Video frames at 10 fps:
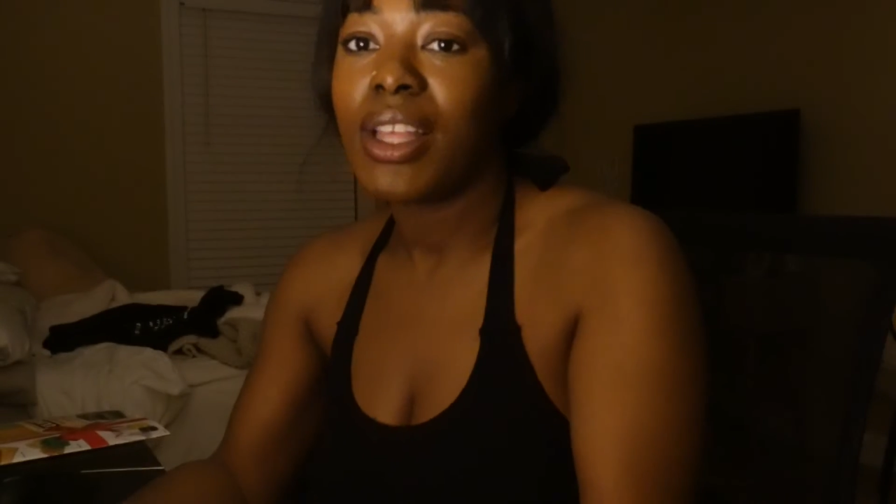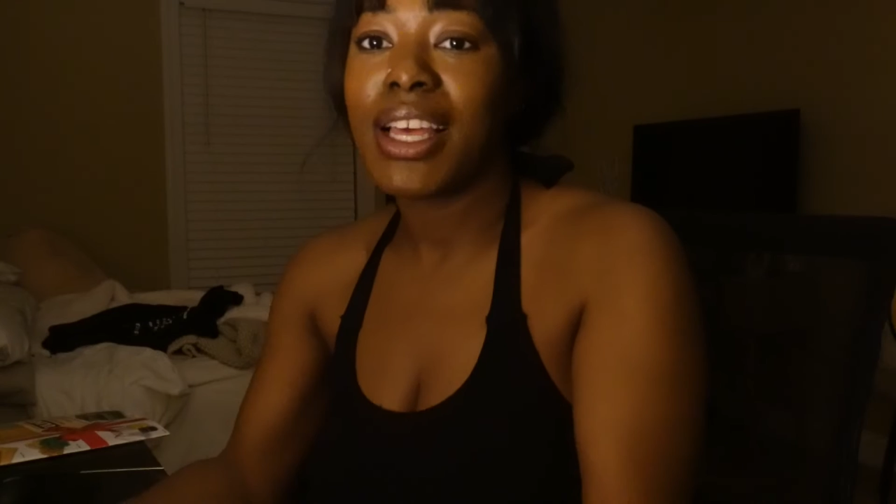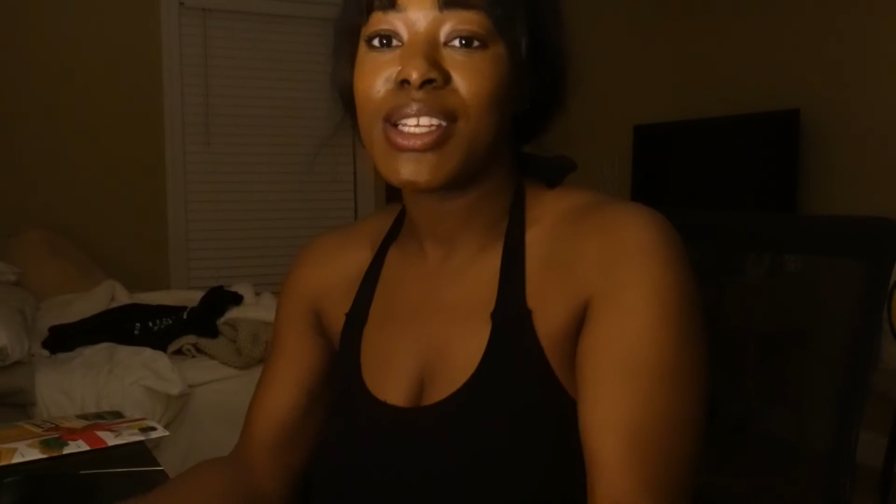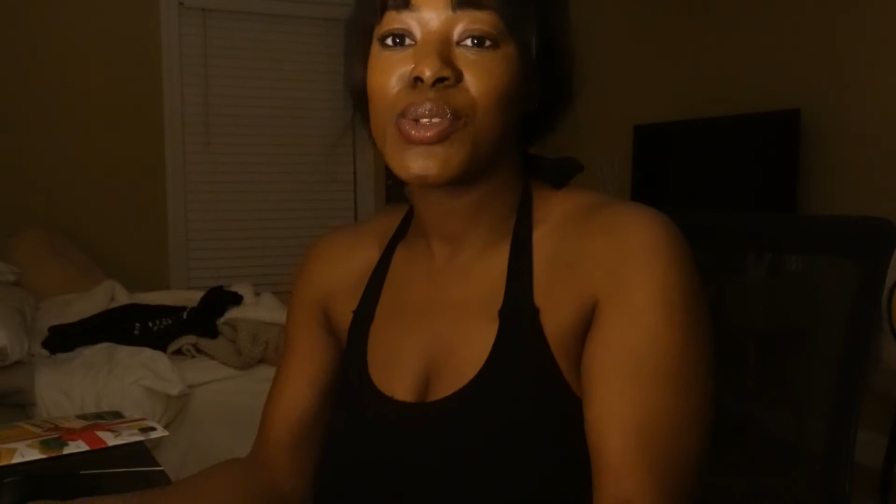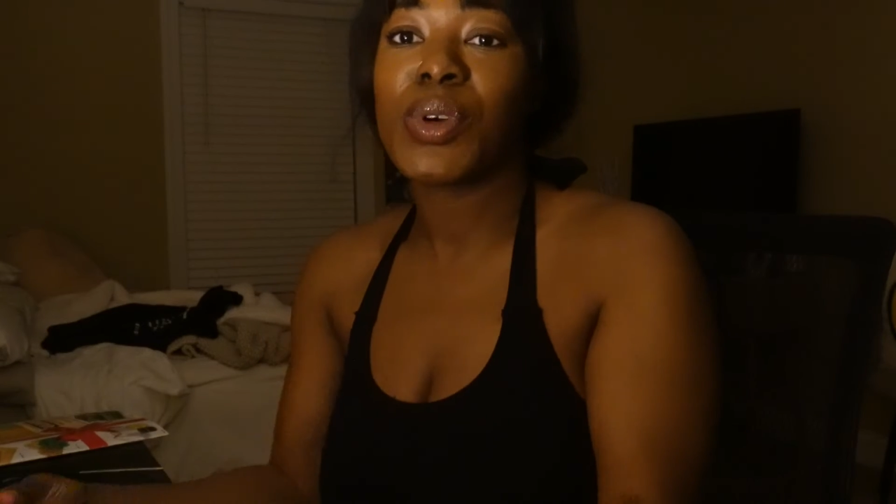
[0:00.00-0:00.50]

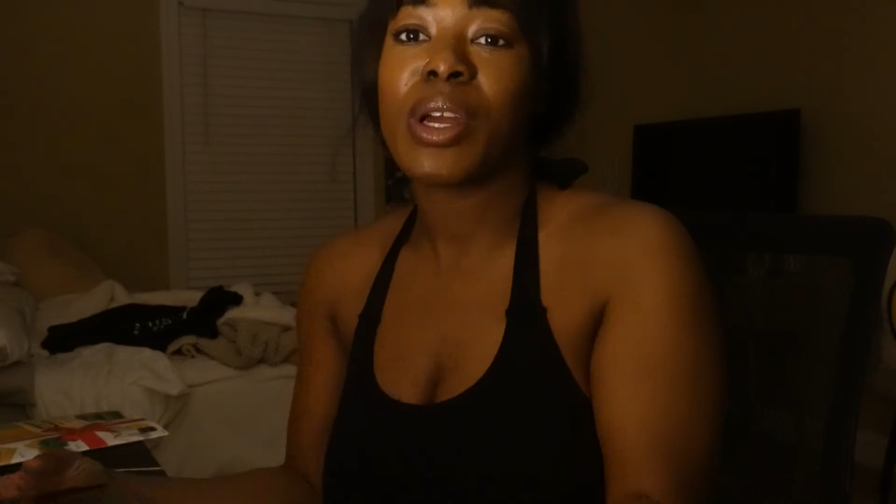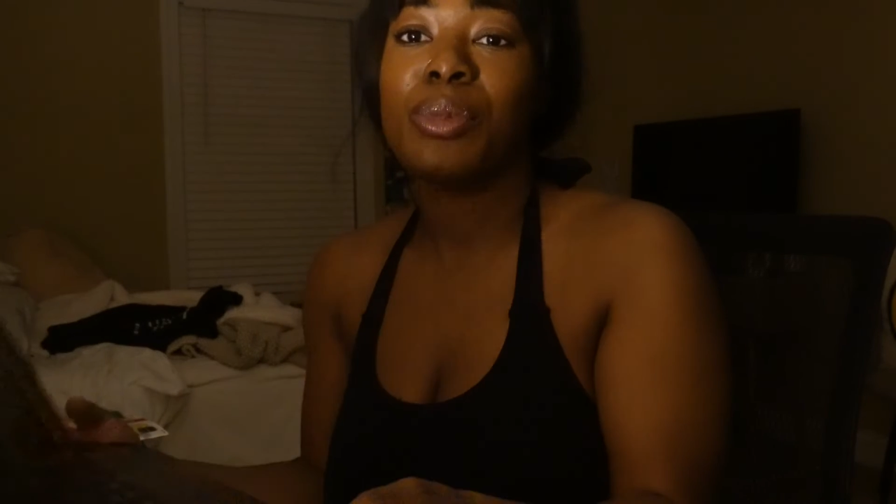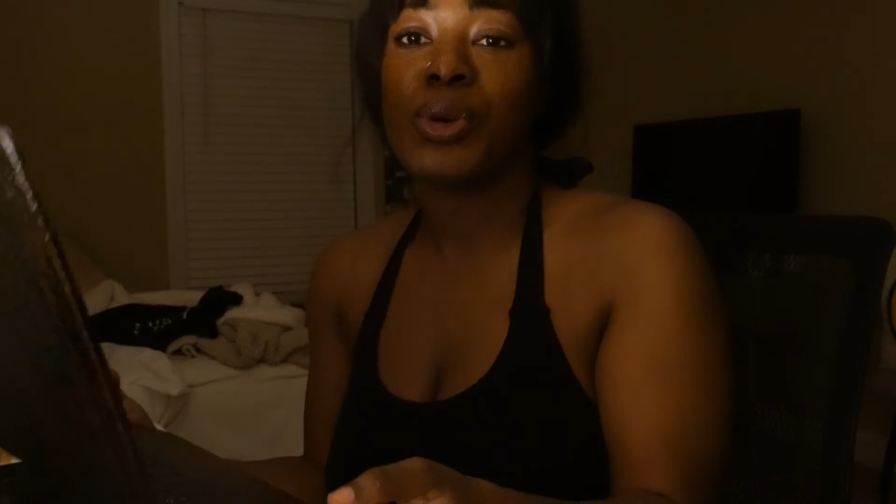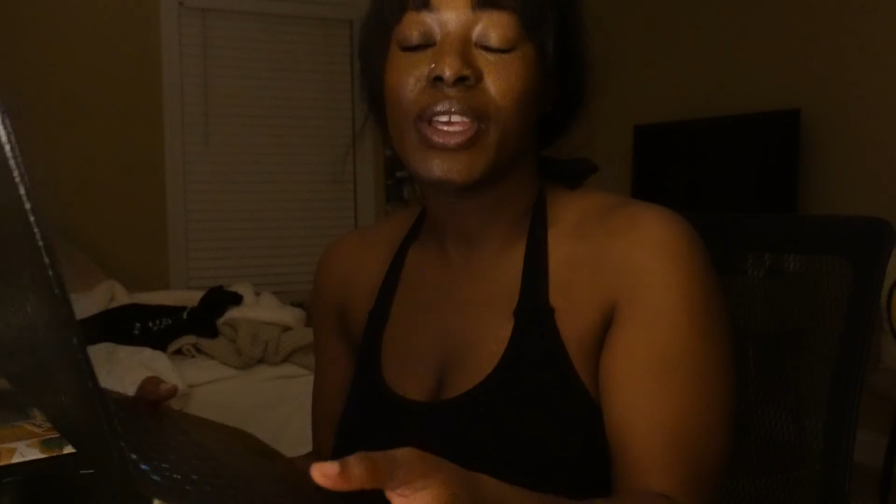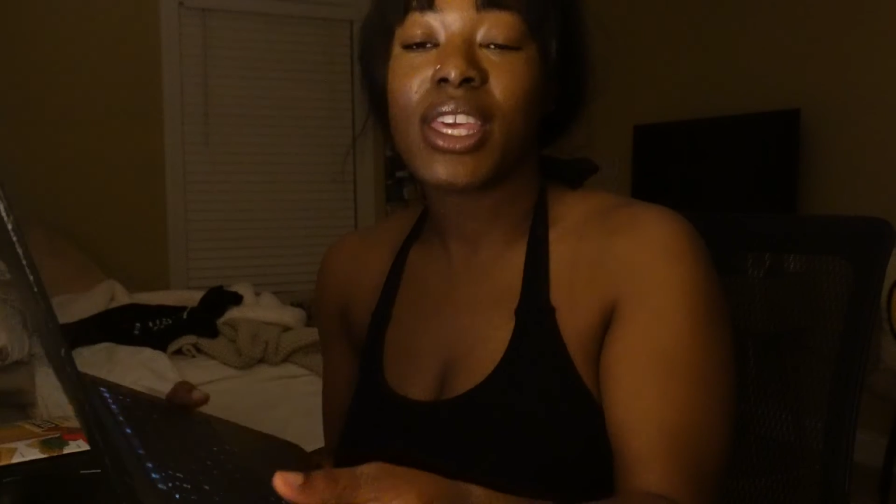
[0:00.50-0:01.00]
that is what I'm
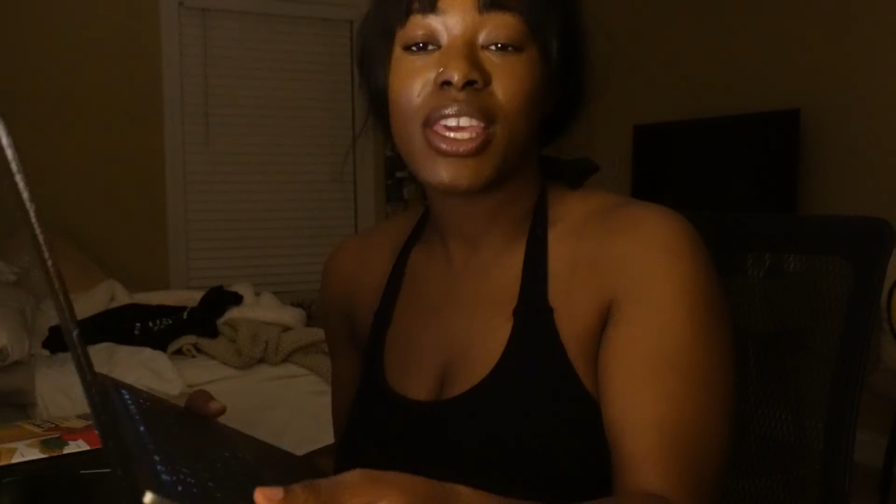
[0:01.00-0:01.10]
doing